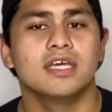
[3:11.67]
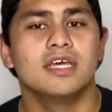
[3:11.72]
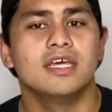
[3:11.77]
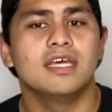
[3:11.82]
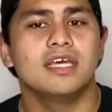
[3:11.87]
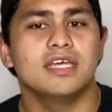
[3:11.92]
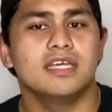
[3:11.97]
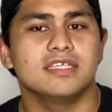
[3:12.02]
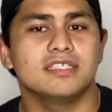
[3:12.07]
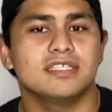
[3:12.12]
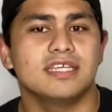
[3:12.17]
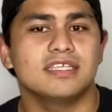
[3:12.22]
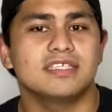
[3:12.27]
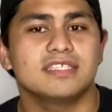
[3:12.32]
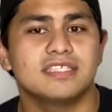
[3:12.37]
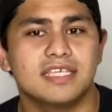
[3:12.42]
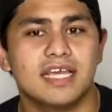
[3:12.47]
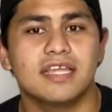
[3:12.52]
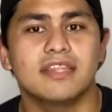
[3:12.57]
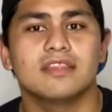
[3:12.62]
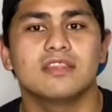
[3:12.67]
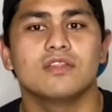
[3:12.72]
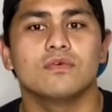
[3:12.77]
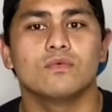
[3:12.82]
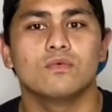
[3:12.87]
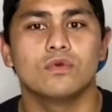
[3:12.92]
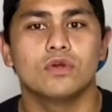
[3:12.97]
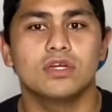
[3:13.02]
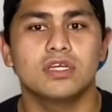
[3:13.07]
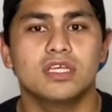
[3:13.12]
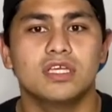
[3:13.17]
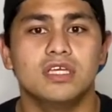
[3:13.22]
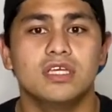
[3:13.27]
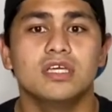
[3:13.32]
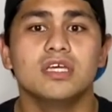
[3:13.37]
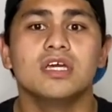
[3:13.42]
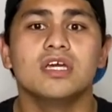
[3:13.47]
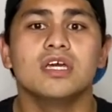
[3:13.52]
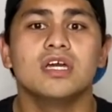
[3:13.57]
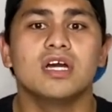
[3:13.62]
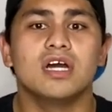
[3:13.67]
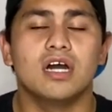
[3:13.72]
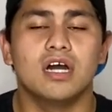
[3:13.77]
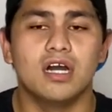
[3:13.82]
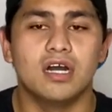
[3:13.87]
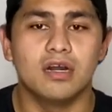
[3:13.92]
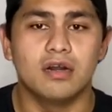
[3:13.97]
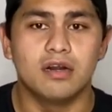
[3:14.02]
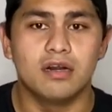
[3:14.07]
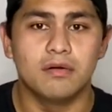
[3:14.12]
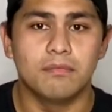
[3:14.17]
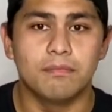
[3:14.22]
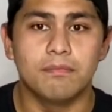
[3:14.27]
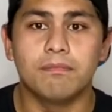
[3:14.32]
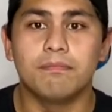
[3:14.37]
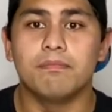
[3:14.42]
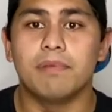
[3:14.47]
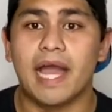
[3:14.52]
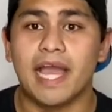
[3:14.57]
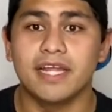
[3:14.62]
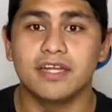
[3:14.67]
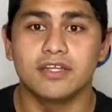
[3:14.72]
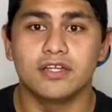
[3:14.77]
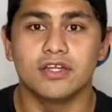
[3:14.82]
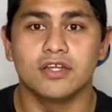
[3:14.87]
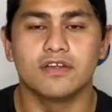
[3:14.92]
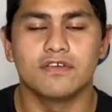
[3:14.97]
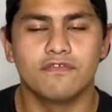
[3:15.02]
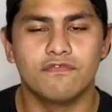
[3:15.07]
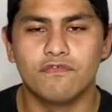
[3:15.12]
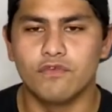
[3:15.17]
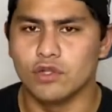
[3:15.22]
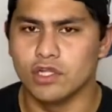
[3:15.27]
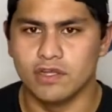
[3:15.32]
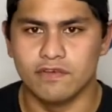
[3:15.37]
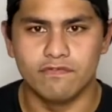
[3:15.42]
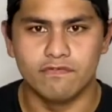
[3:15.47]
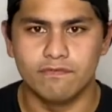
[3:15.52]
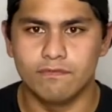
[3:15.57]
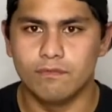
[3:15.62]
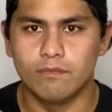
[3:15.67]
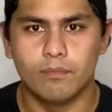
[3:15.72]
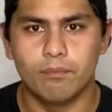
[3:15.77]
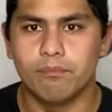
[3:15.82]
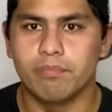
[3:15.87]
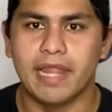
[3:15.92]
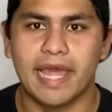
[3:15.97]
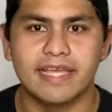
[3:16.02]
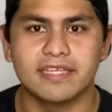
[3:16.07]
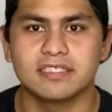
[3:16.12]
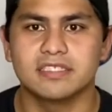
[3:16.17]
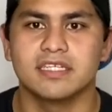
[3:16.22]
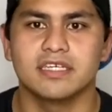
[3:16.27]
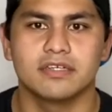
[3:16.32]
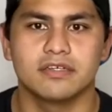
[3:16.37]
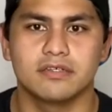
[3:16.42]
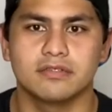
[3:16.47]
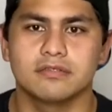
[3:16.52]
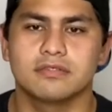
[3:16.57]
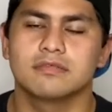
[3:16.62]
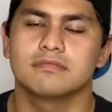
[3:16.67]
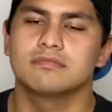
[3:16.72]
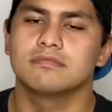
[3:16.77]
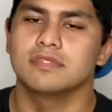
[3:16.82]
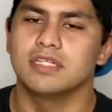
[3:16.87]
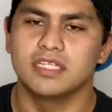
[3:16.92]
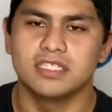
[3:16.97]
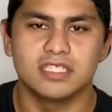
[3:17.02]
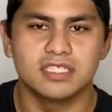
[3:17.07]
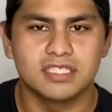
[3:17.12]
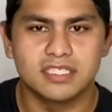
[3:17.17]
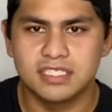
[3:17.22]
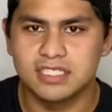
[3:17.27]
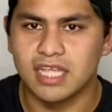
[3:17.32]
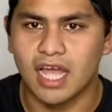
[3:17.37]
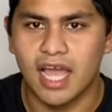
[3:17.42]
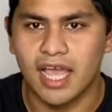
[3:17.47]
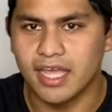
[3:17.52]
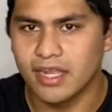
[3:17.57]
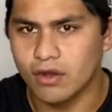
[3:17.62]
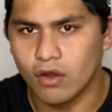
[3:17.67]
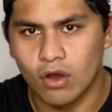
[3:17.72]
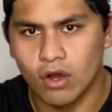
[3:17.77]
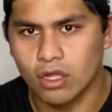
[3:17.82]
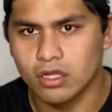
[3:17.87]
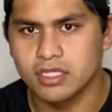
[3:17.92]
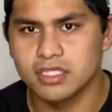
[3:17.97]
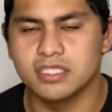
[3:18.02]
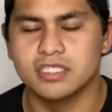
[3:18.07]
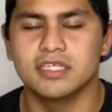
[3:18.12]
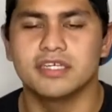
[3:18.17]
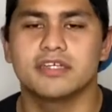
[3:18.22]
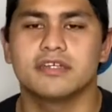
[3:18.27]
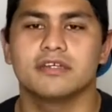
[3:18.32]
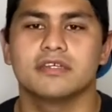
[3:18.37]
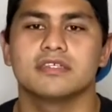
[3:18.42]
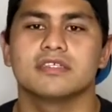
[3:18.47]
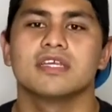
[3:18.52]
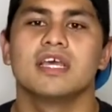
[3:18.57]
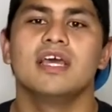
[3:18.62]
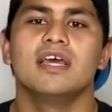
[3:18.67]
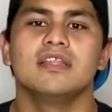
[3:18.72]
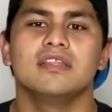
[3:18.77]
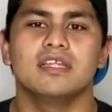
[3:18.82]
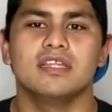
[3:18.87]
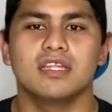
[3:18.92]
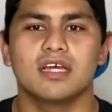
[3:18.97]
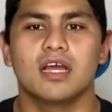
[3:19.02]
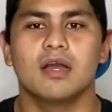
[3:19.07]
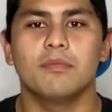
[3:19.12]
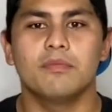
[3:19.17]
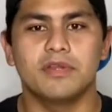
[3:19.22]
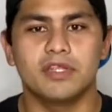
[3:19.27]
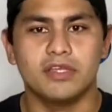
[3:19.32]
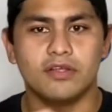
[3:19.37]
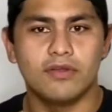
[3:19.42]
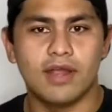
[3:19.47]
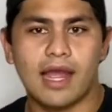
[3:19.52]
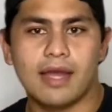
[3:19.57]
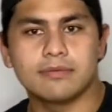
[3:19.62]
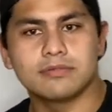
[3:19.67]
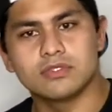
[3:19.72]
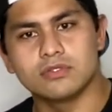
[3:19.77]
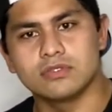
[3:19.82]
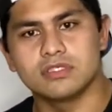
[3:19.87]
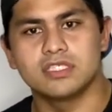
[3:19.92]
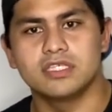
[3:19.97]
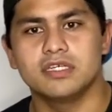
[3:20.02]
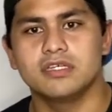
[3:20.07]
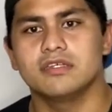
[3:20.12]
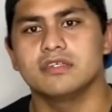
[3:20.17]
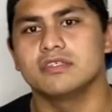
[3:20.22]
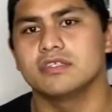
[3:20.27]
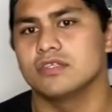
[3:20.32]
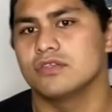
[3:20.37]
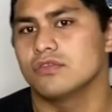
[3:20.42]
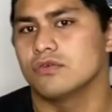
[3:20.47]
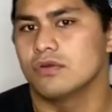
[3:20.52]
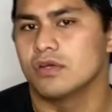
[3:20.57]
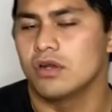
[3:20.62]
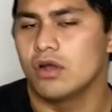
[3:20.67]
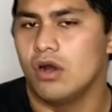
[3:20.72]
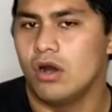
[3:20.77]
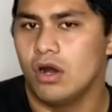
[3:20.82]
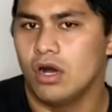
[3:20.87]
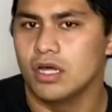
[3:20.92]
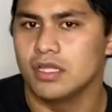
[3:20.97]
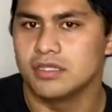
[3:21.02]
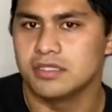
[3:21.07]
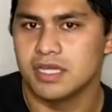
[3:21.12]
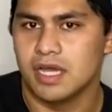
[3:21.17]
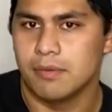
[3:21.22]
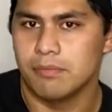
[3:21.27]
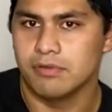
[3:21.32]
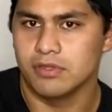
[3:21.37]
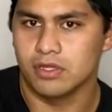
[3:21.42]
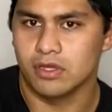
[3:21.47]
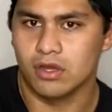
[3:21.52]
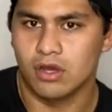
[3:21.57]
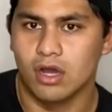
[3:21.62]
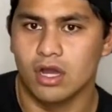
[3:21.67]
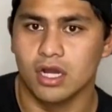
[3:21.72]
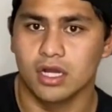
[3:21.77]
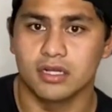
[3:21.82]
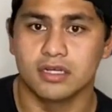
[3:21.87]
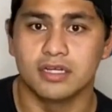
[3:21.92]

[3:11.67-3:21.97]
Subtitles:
is they send the rookie a binder full of blank stickers. They just sign all the stickers, then the company grabs those stickers and throw it on top of the card.